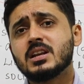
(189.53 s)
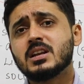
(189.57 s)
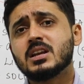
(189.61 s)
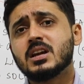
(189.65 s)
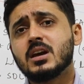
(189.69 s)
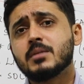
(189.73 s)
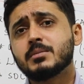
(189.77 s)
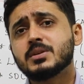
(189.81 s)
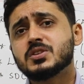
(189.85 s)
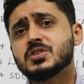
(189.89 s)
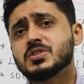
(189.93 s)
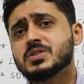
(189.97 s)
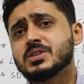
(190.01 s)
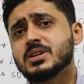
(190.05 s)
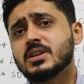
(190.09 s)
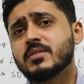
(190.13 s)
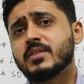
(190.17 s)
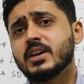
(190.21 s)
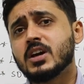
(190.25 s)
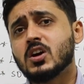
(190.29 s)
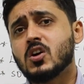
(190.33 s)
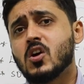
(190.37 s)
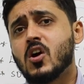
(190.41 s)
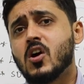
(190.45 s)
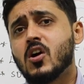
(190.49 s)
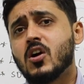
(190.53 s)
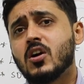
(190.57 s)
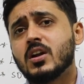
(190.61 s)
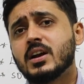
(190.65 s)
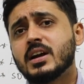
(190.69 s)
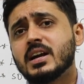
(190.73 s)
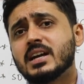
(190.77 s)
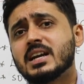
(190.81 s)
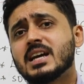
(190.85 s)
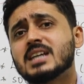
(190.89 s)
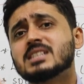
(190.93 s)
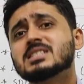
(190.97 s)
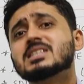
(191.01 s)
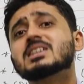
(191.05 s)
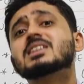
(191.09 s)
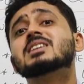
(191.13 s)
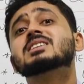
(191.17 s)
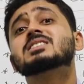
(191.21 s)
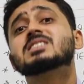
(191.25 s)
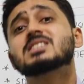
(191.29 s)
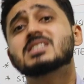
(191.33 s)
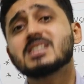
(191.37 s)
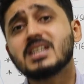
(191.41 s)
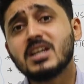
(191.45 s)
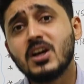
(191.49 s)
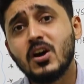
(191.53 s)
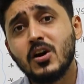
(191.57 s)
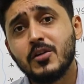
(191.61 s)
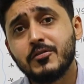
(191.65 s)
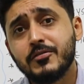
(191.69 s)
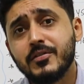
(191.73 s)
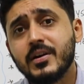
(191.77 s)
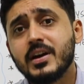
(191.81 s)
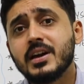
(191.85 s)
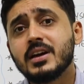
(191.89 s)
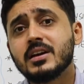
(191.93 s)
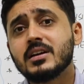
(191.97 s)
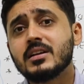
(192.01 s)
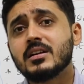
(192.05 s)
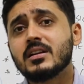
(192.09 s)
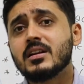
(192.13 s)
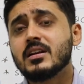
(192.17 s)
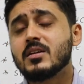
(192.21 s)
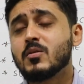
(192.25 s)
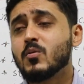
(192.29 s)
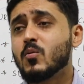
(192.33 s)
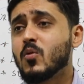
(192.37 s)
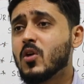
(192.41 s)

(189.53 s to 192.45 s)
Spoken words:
in chemistry we call it as rusting of iron.